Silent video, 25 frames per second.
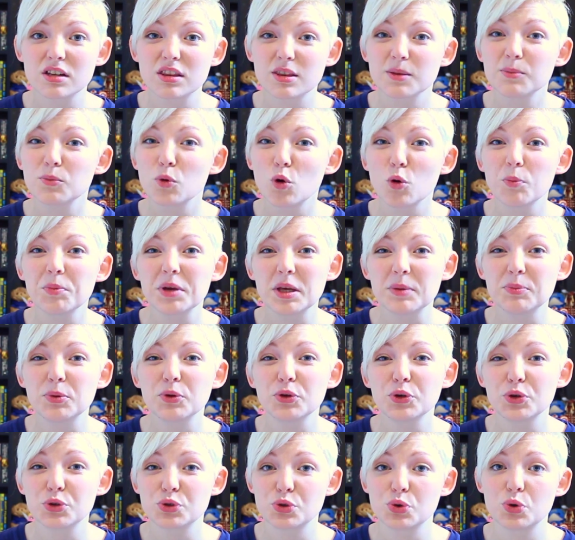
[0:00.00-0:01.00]
the more people
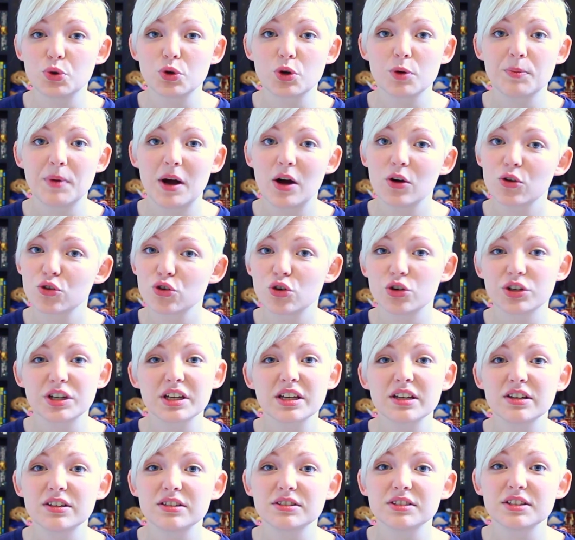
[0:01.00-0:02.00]
who talk about
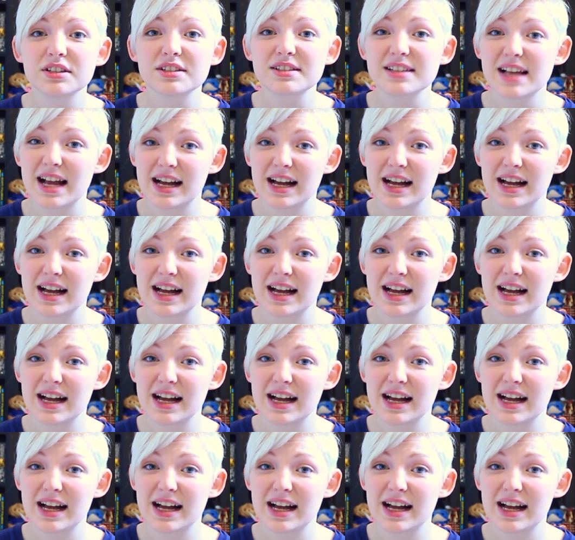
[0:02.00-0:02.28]
chronic illness